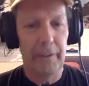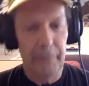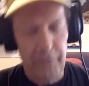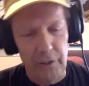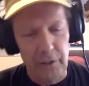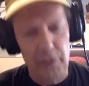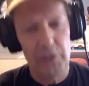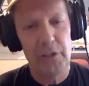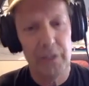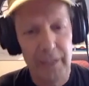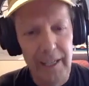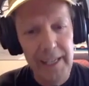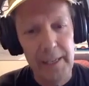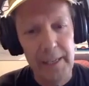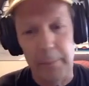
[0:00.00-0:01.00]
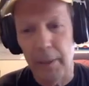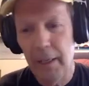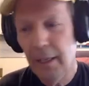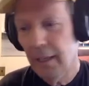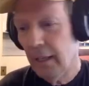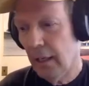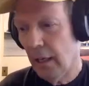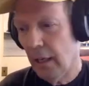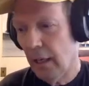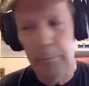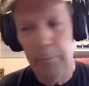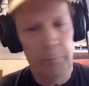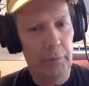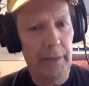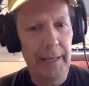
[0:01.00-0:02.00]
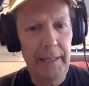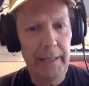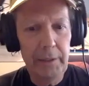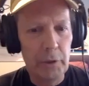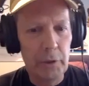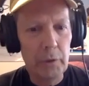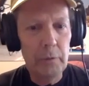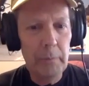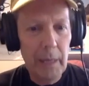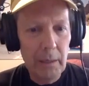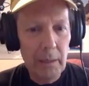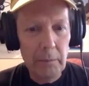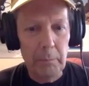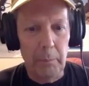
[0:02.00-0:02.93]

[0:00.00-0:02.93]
first time, a brand new mountain